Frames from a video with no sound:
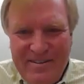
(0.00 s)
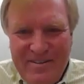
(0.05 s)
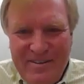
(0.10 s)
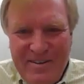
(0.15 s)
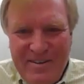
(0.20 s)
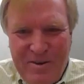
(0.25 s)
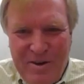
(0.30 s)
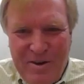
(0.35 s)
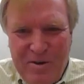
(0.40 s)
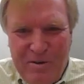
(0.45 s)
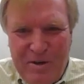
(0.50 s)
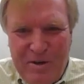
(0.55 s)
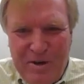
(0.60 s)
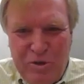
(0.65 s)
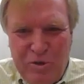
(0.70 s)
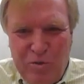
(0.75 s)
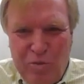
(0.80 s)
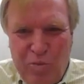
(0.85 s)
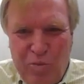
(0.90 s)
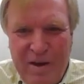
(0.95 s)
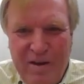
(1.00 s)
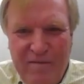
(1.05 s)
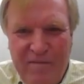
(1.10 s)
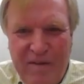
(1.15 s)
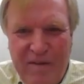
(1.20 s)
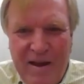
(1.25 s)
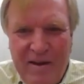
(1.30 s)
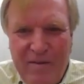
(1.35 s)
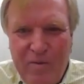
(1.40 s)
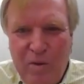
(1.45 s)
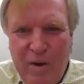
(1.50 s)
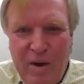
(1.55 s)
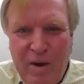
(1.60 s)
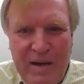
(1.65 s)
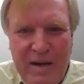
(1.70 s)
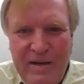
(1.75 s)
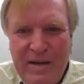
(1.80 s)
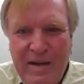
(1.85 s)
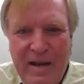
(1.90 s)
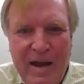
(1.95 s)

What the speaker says: you know, did you reevaluate